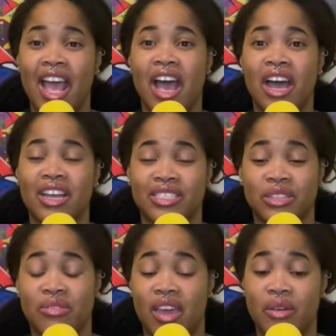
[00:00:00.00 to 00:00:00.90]
Uh, so
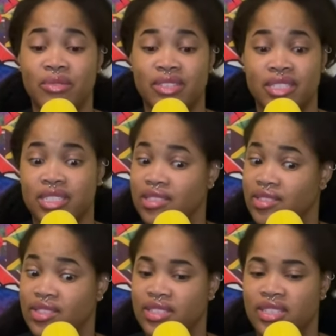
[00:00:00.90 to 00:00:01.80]
that was
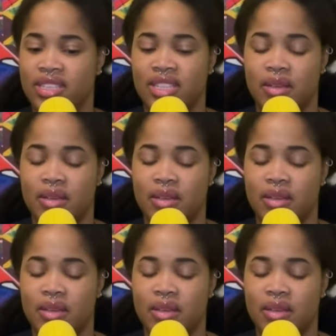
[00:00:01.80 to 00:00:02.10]
that